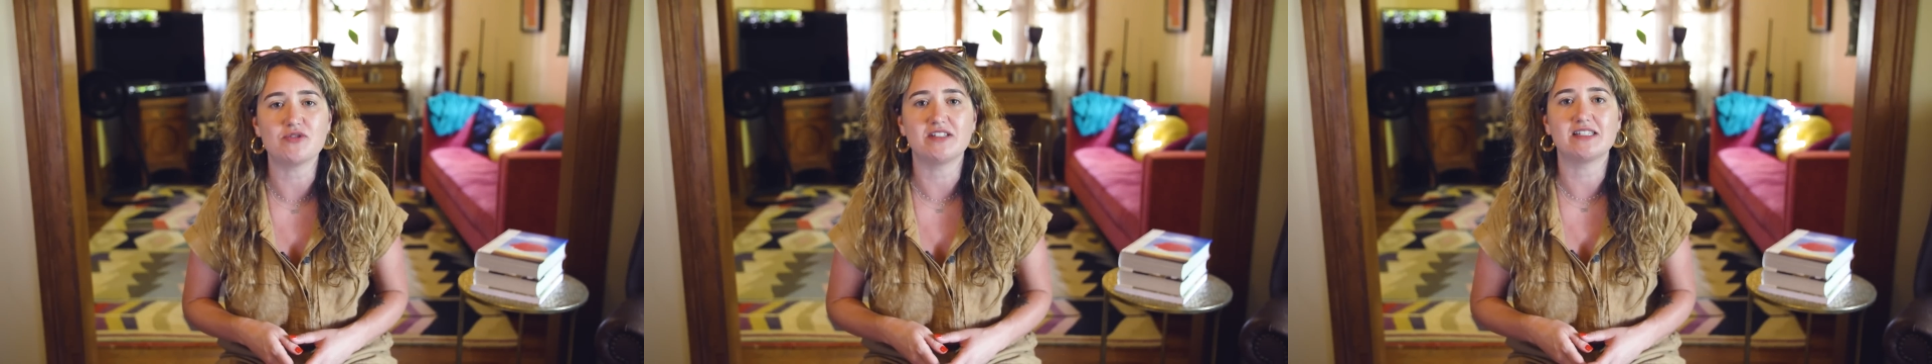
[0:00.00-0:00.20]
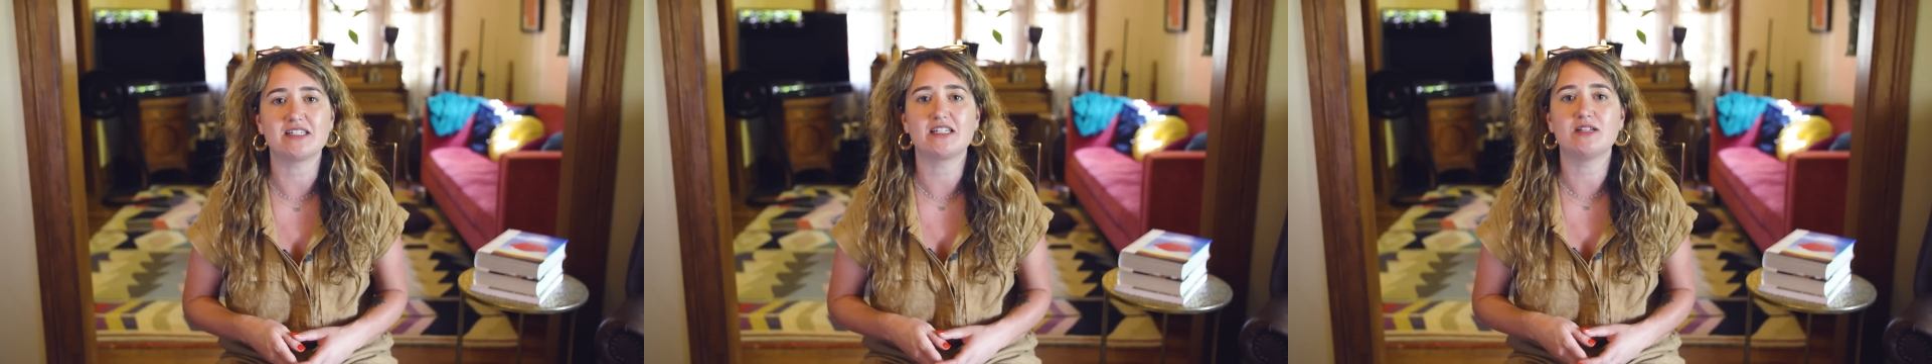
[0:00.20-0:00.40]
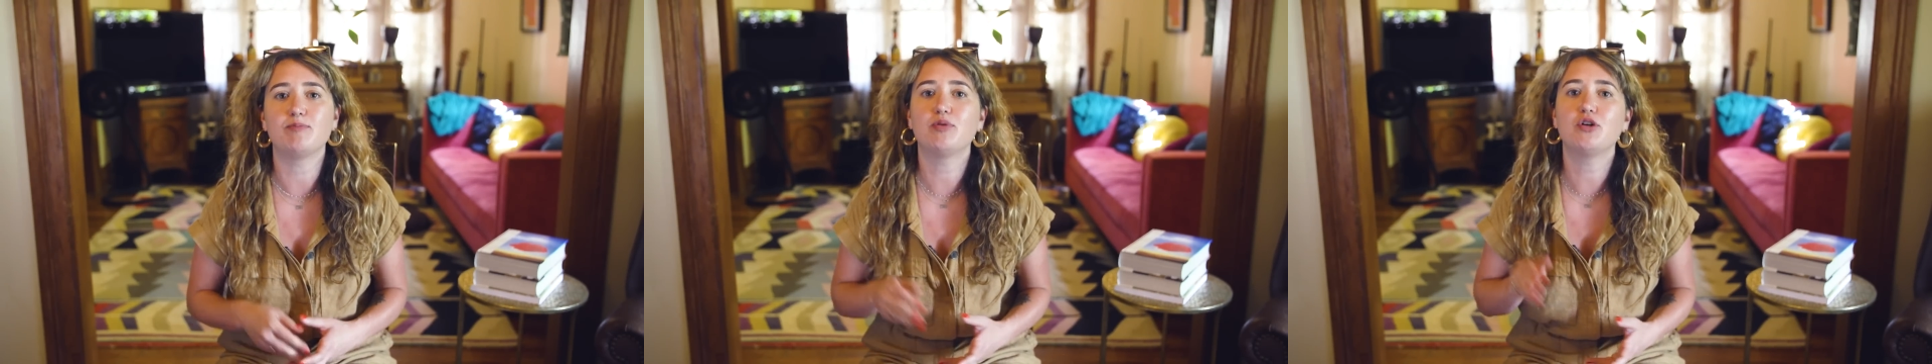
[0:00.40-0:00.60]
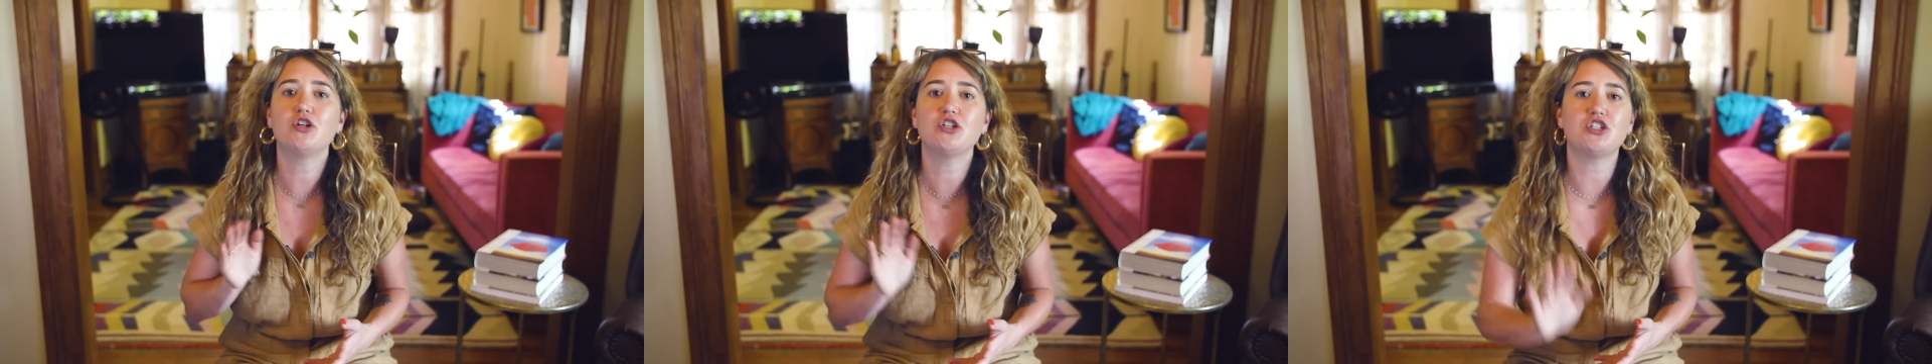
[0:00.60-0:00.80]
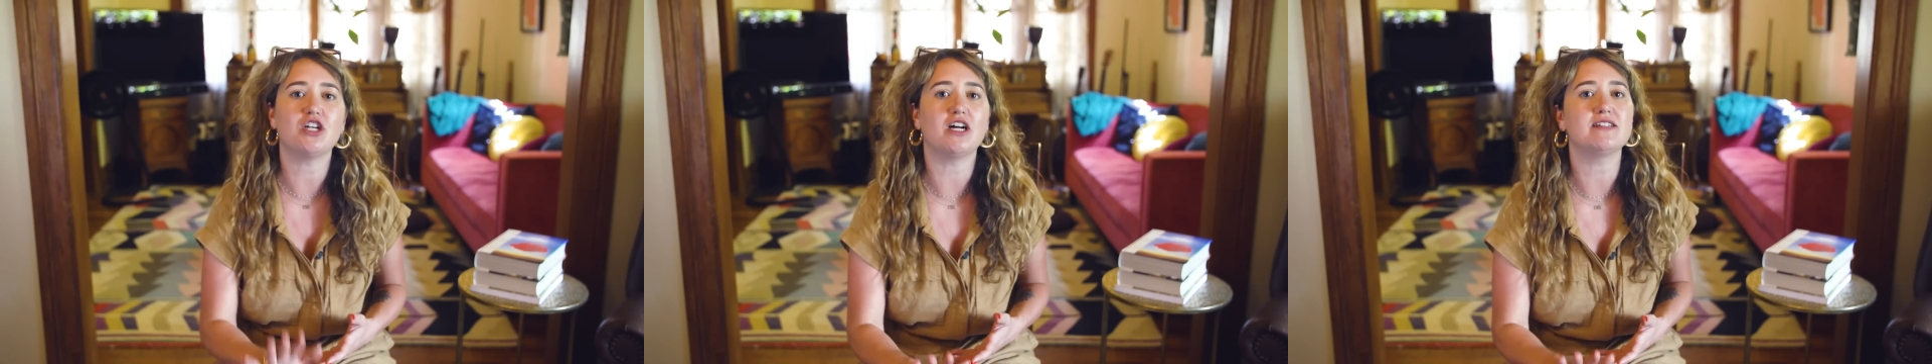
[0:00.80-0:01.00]
is it can
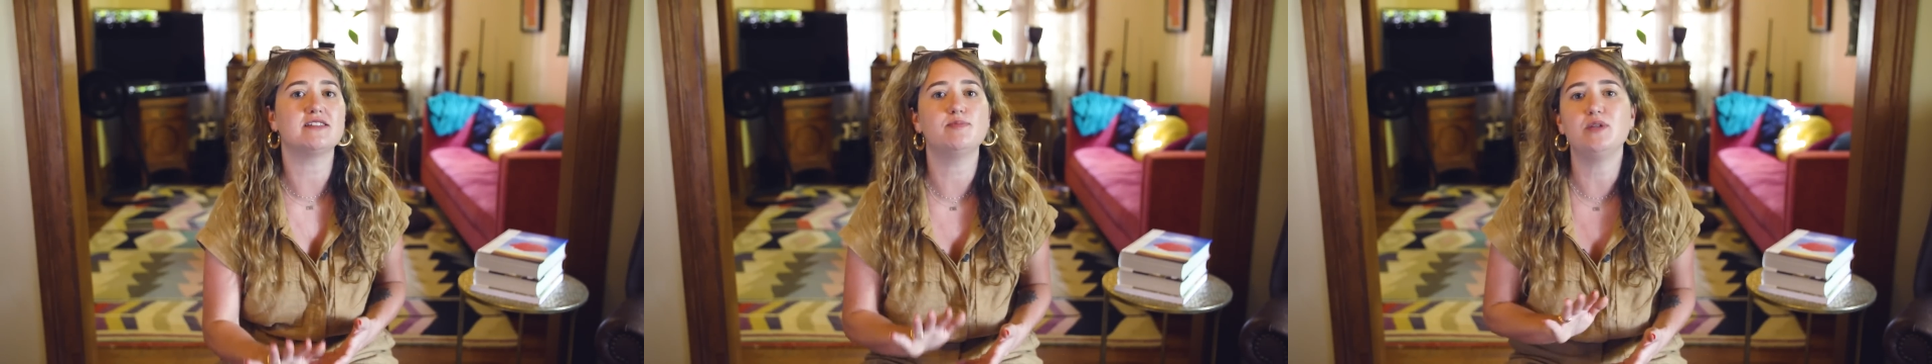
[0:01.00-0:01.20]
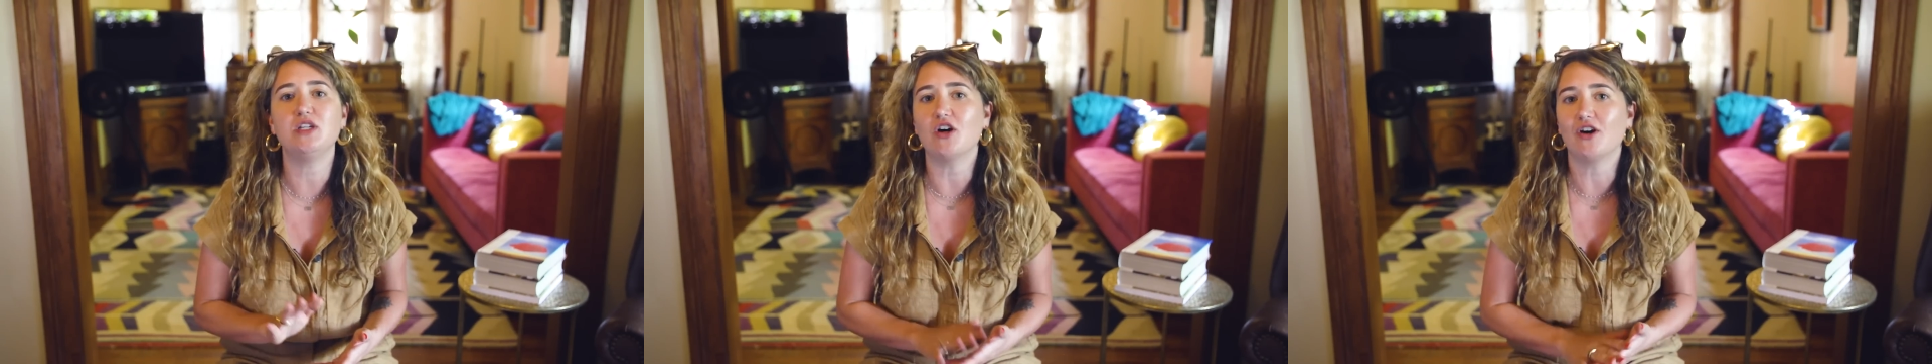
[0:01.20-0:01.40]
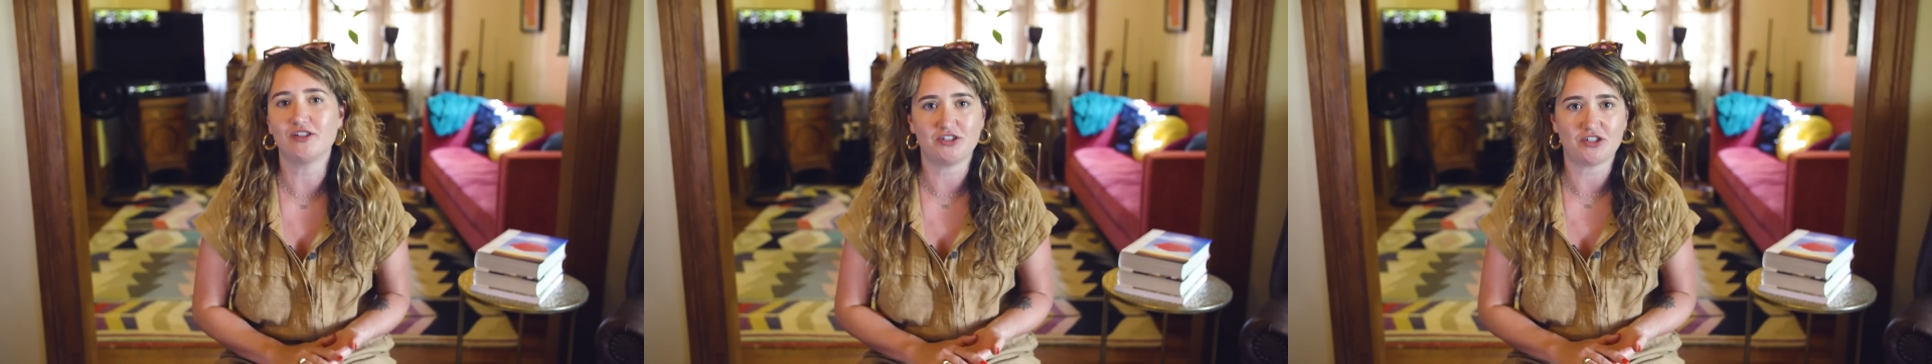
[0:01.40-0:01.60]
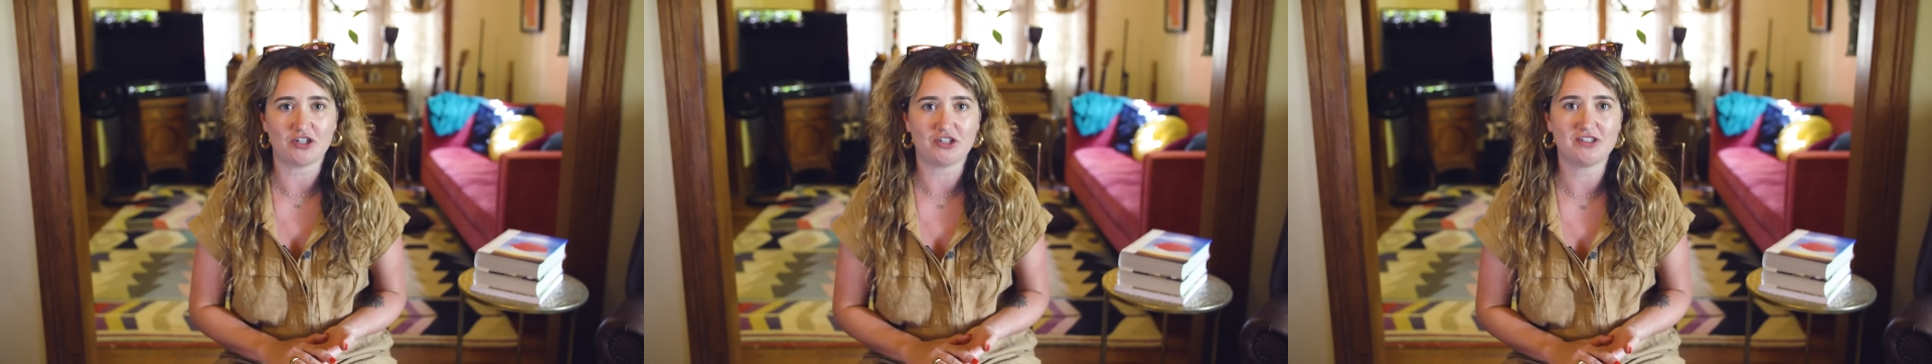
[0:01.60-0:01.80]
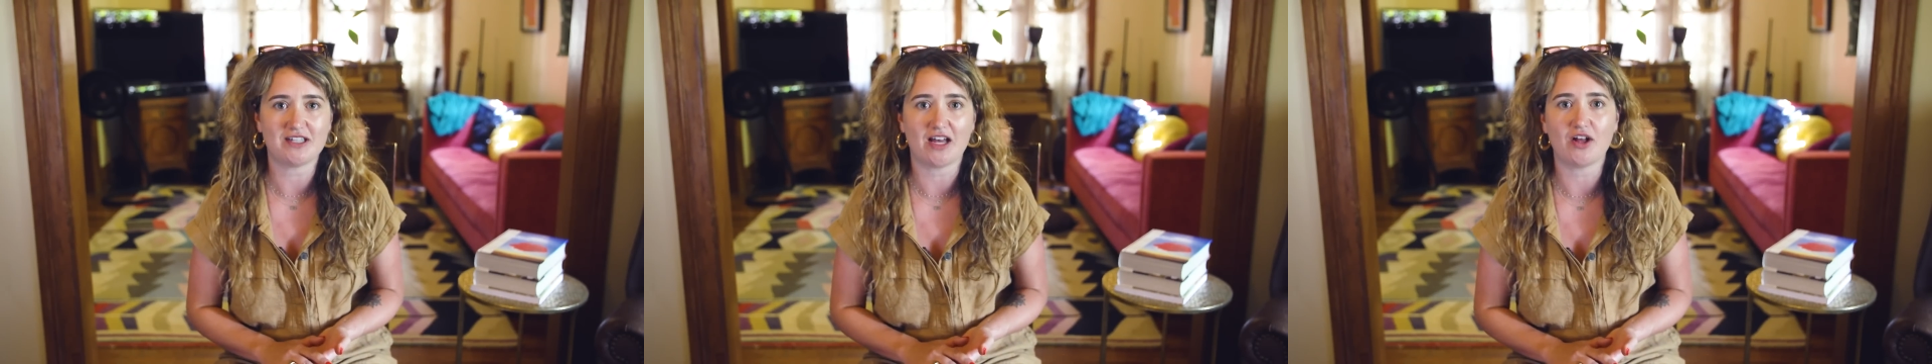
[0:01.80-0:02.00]
push us beyond
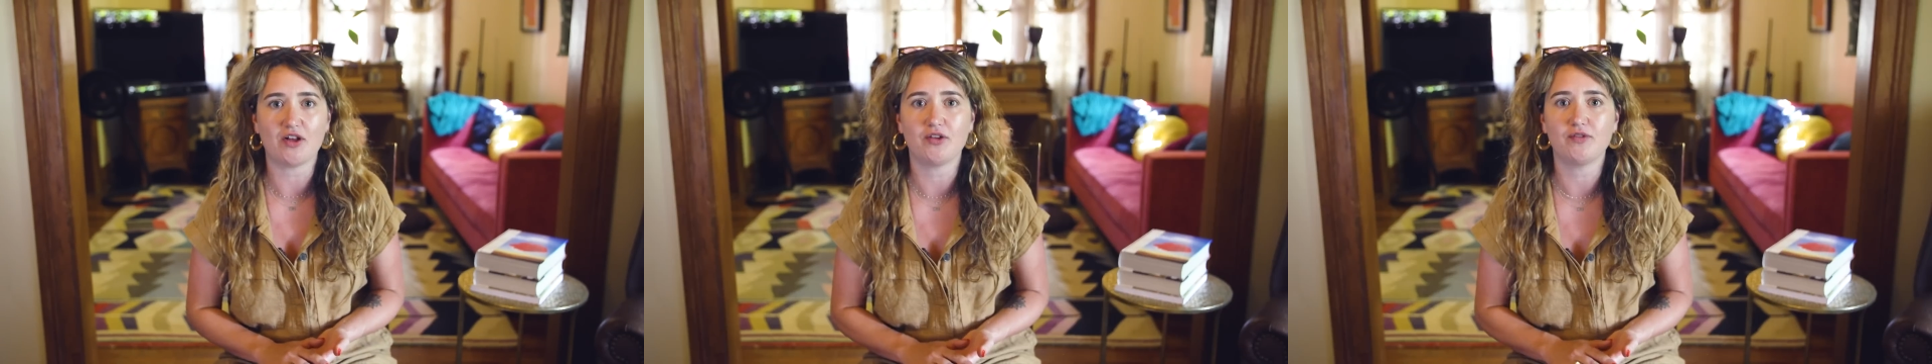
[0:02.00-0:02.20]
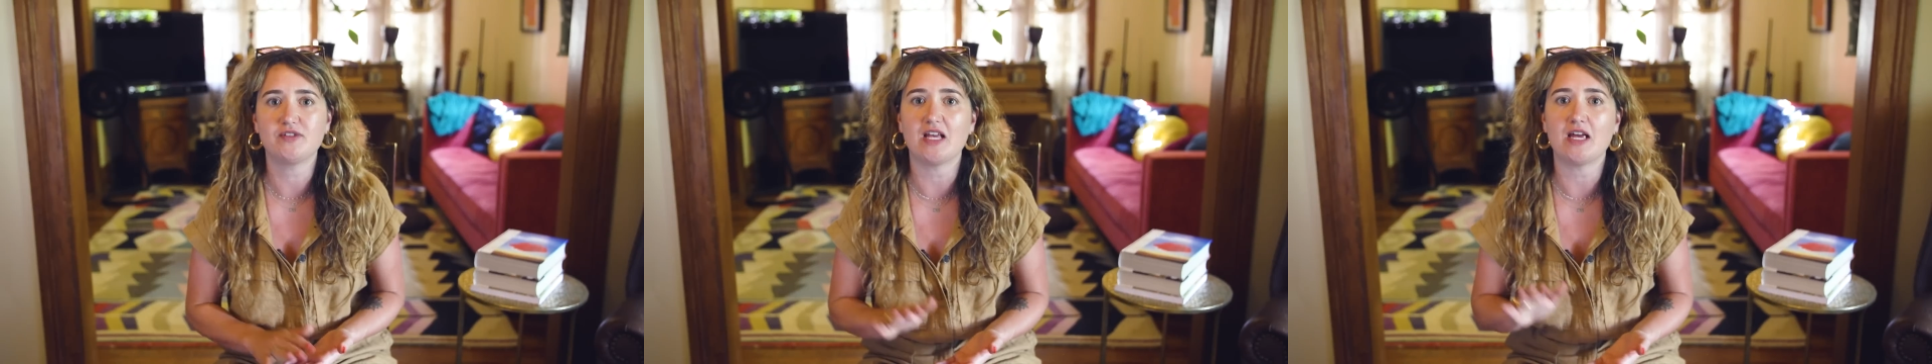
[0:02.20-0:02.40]
ourselves